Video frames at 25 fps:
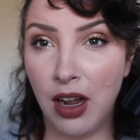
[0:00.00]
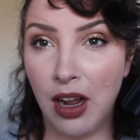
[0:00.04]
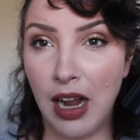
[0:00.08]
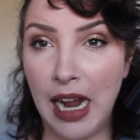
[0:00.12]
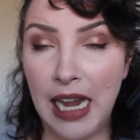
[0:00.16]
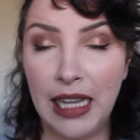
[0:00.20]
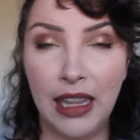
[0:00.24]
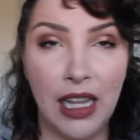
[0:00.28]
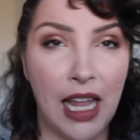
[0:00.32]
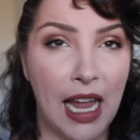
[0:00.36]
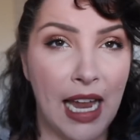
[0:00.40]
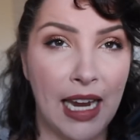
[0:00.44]

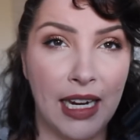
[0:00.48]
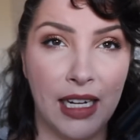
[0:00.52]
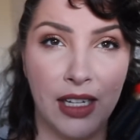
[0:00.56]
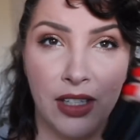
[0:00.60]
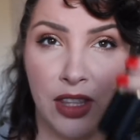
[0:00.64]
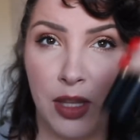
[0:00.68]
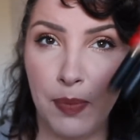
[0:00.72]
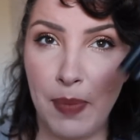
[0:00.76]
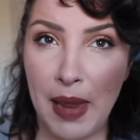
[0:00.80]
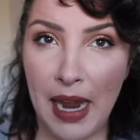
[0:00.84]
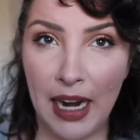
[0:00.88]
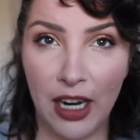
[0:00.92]
I like
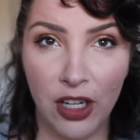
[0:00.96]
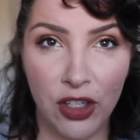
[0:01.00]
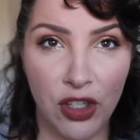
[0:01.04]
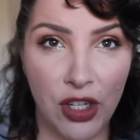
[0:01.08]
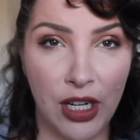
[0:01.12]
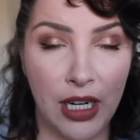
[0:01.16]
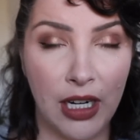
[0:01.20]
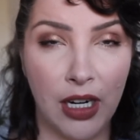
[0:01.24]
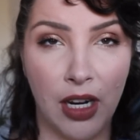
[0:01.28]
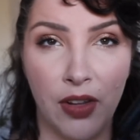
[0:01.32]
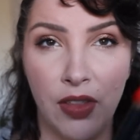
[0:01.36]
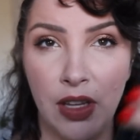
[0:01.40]
the
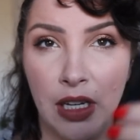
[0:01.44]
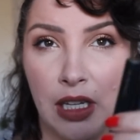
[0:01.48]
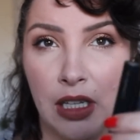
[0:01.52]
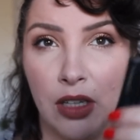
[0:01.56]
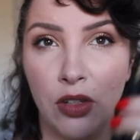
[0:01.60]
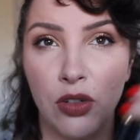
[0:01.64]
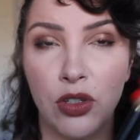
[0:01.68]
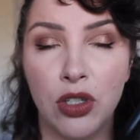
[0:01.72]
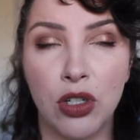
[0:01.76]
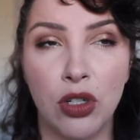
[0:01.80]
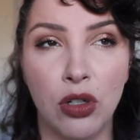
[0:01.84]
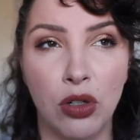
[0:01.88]
packaging. I think it
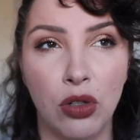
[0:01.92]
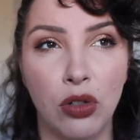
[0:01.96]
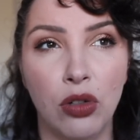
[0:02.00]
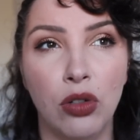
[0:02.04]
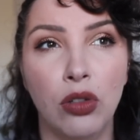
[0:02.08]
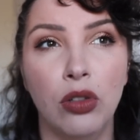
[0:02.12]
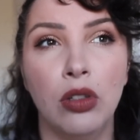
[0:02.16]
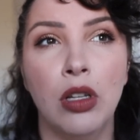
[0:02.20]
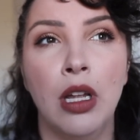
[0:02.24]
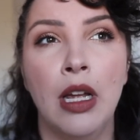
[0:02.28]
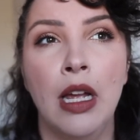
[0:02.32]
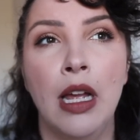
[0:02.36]
looks
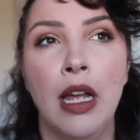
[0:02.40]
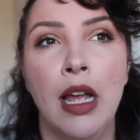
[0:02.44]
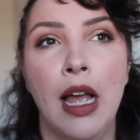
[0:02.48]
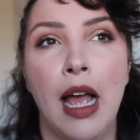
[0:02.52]
cool.